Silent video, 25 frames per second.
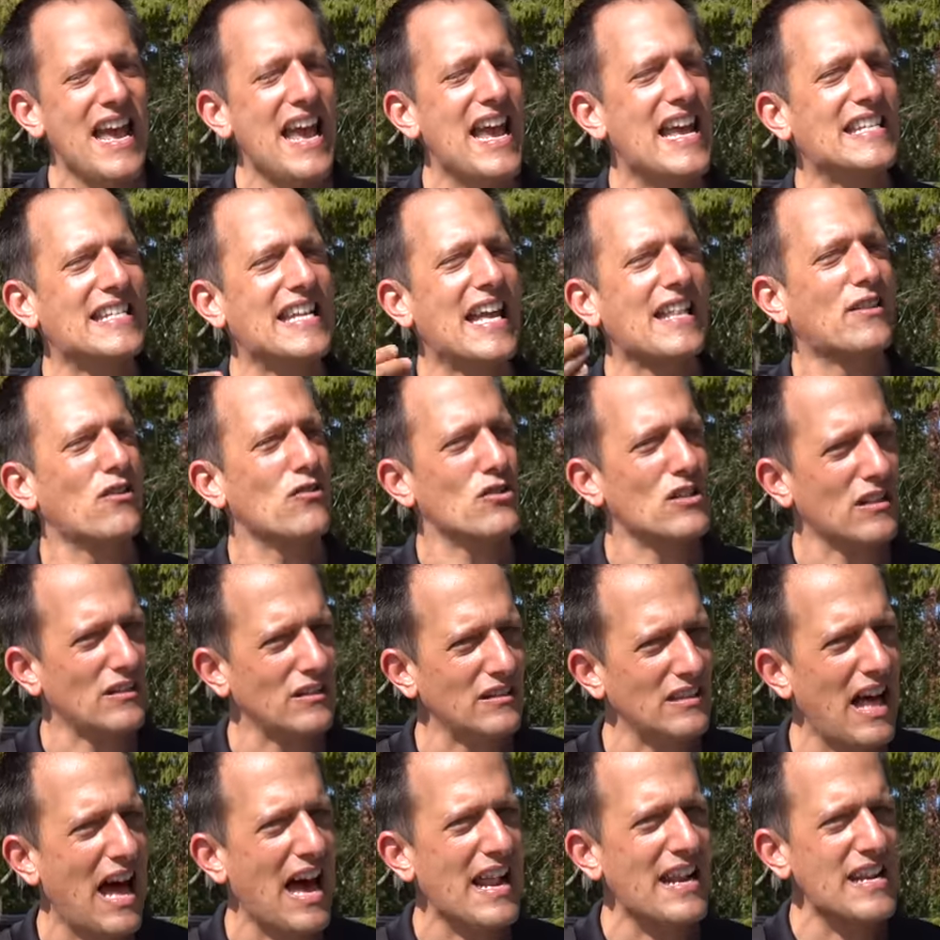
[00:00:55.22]
that there's a
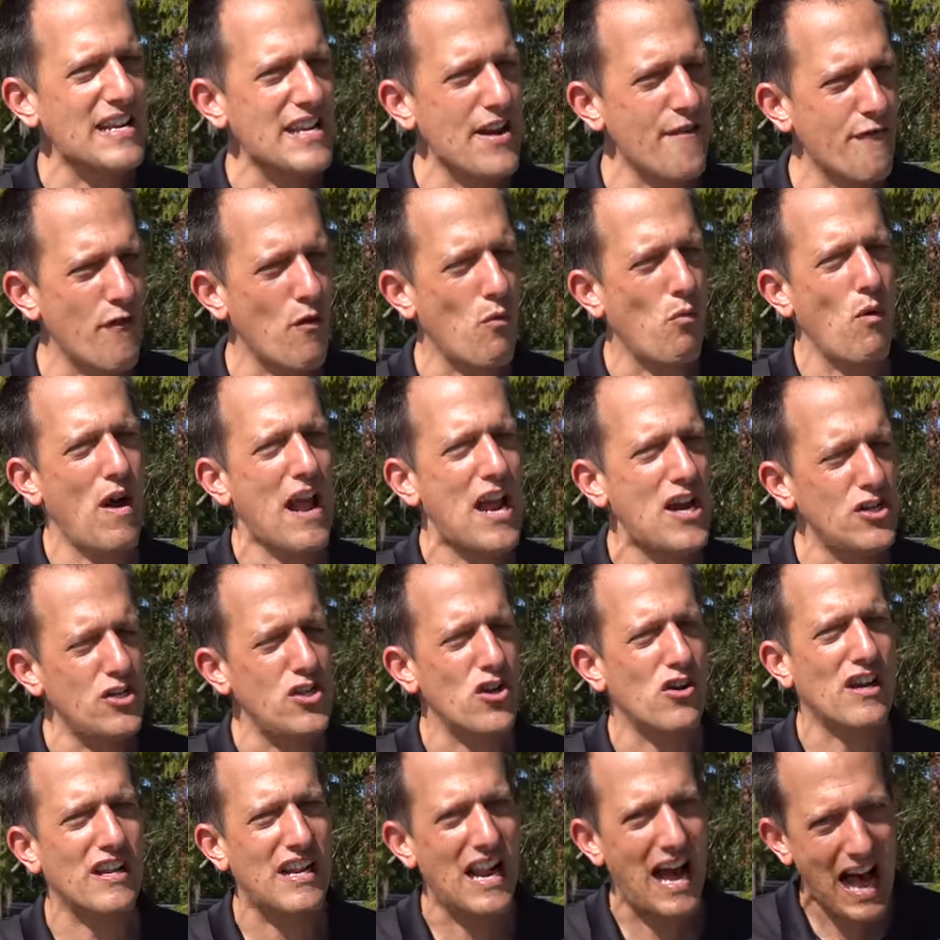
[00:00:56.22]
lot of different ways
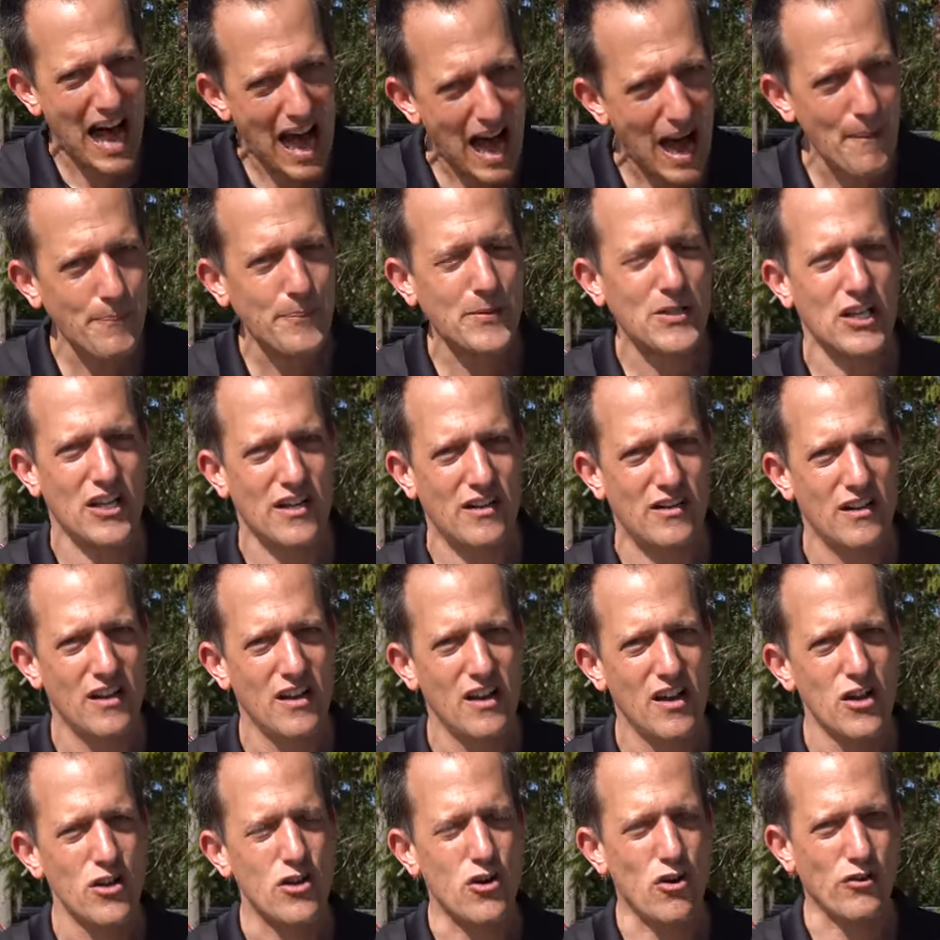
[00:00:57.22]
you could option
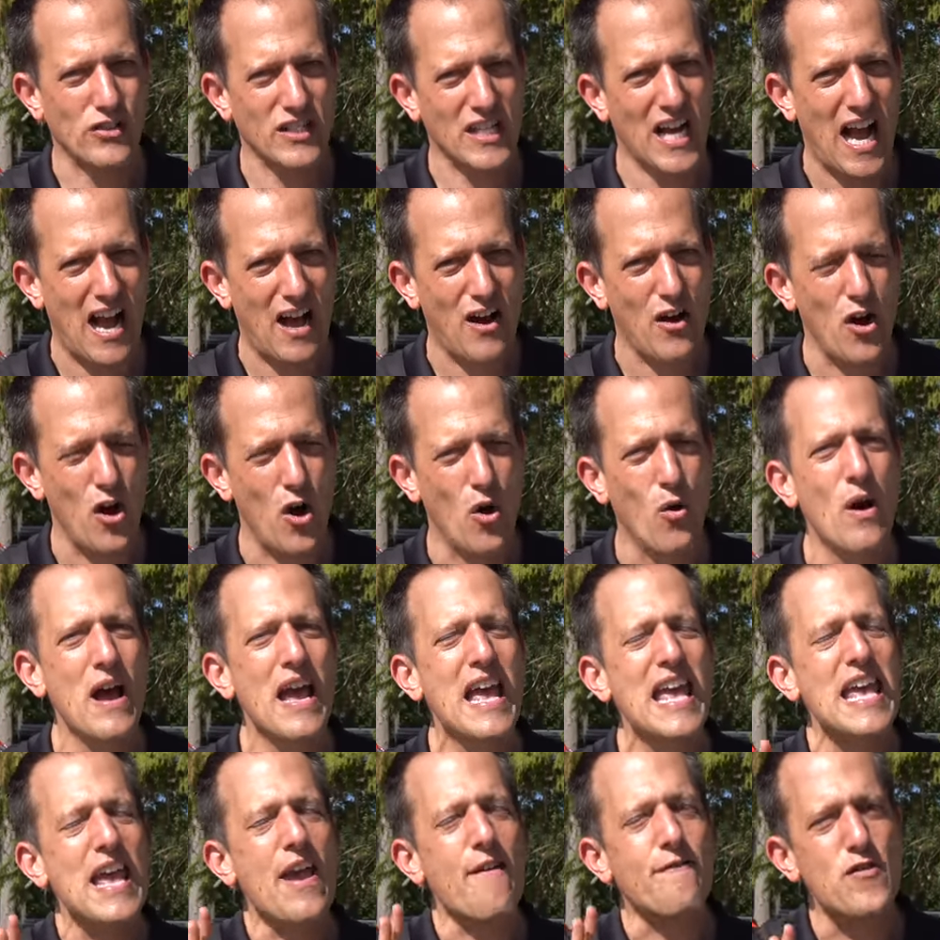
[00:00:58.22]
your Tahoe.
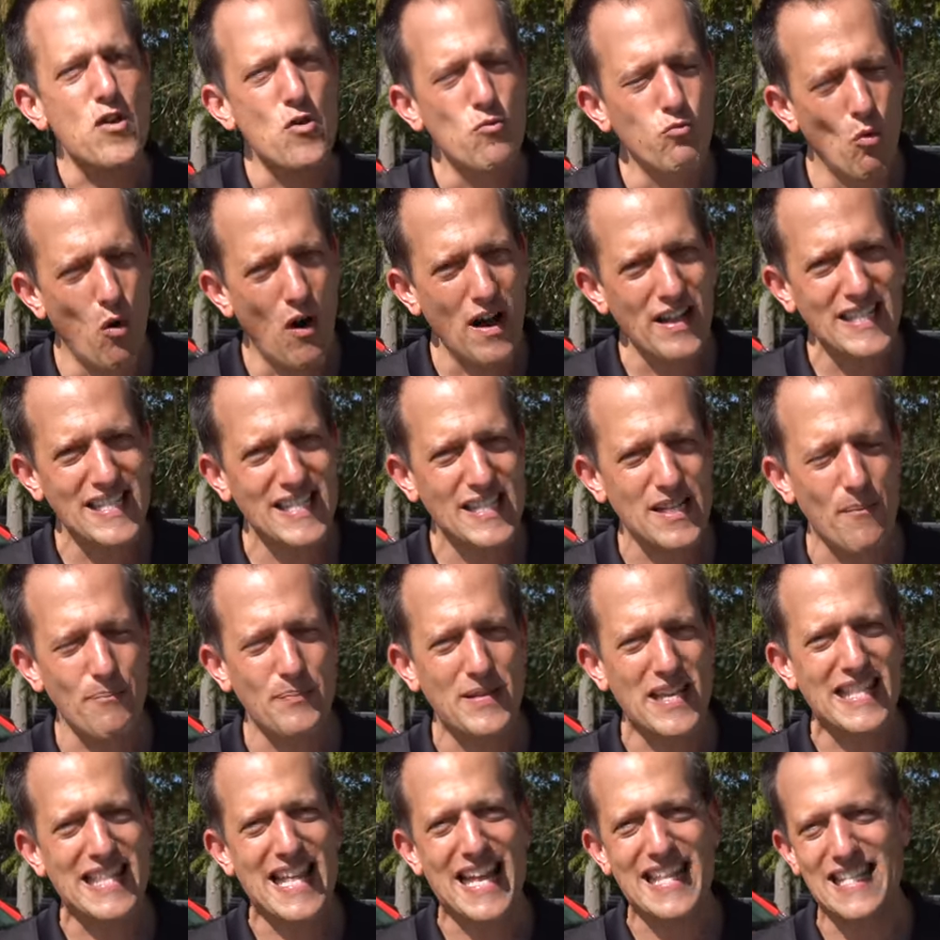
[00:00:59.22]
If you want
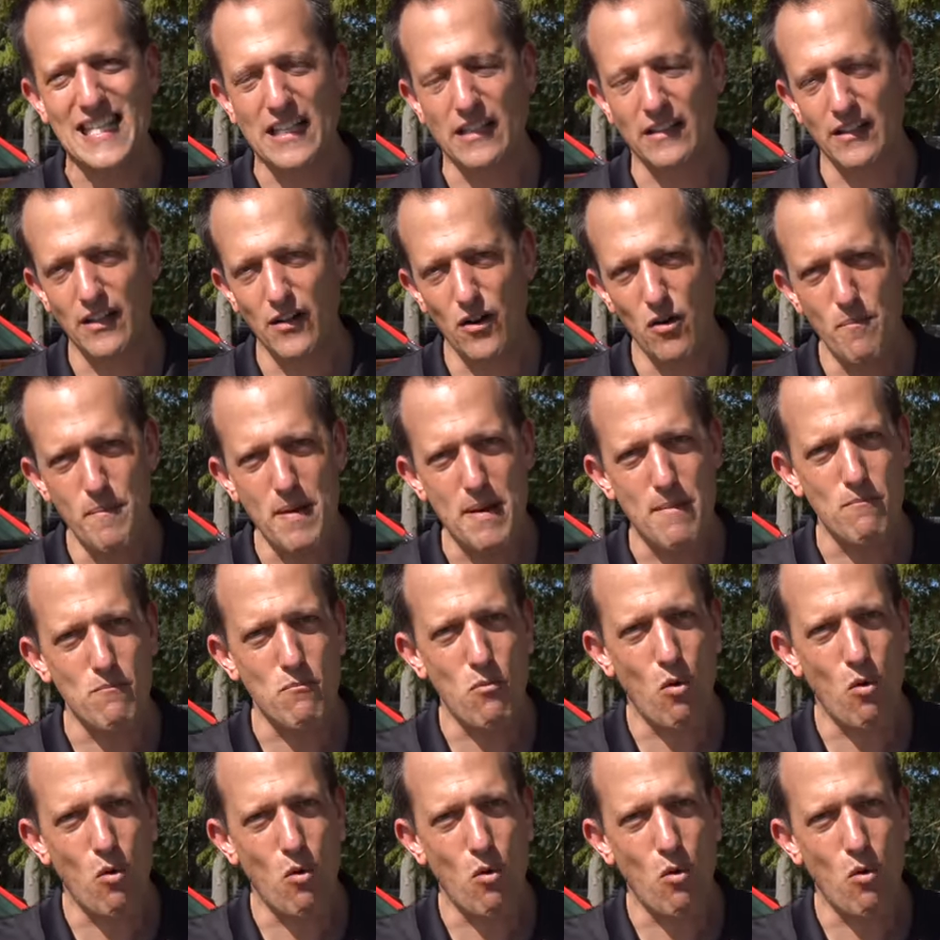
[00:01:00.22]
something that's a little bit